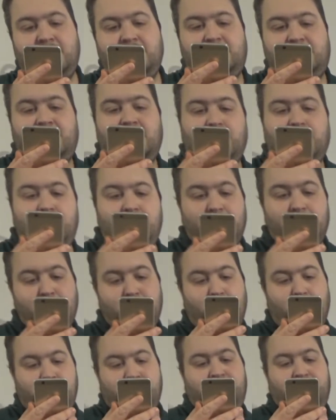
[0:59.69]
Let's start with number
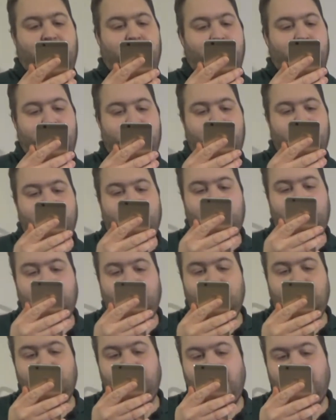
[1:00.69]
one, shall we? Because that's
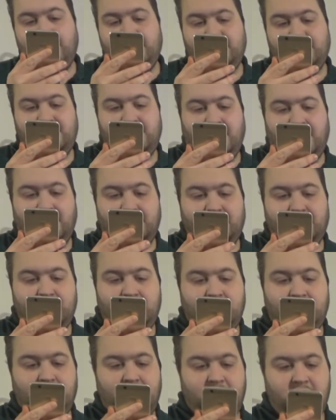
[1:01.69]
a good way to start.
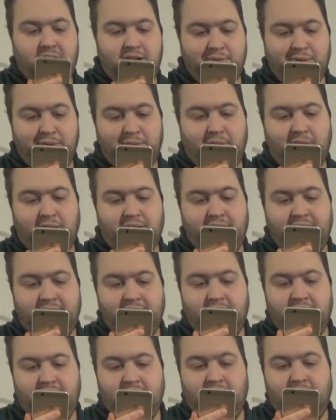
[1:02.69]
Number one,